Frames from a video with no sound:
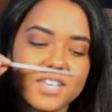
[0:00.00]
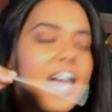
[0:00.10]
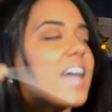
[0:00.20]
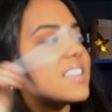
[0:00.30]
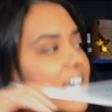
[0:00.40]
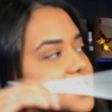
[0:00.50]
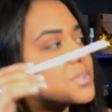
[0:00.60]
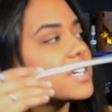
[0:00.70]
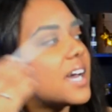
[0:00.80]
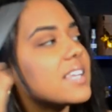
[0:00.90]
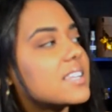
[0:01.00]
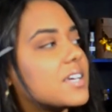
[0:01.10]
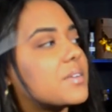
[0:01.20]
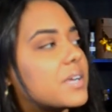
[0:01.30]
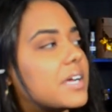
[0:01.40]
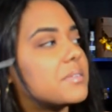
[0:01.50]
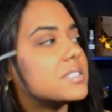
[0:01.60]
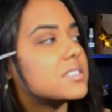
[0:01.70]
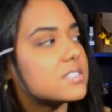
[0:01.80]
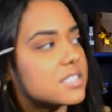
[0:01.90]
and that's what I think
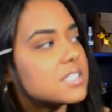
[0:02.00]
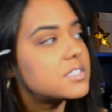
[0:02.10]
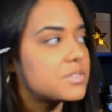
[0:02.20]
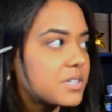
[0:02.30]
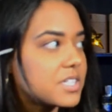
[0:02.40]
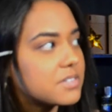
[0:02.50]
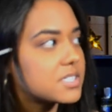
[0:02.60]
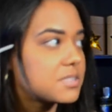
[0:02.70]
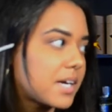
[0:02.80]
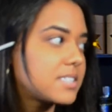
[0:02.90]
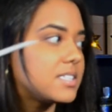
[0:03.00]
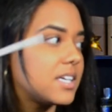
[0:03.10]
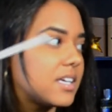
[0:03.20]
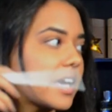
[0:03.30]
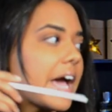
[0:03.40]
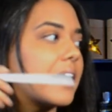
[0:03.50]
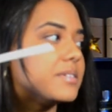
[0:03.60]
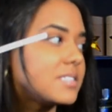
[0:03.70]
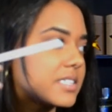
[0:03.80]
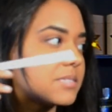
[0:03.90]
this is what I was expecting. I
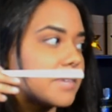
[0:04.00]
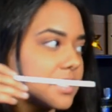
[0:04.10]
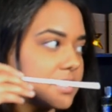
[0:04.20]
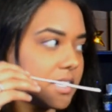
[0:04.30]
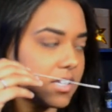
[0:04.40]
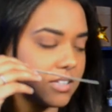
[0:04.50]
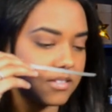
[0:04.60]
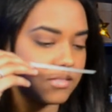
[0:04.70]
was expecting